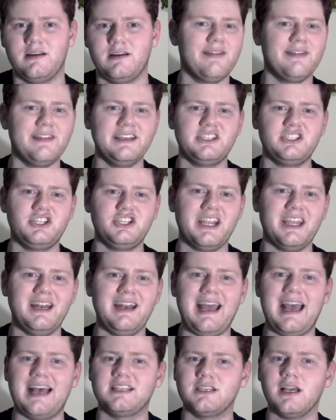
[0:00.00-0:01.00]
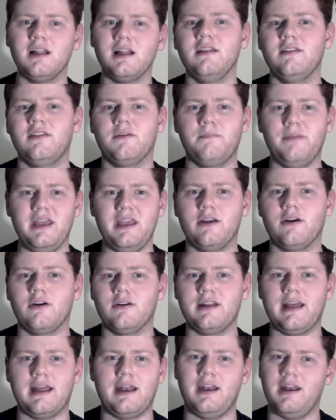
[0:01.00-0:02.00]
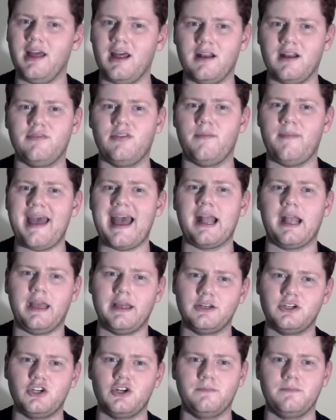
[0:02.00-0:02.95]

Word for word: This chicken has all of the beard and none of the baggage.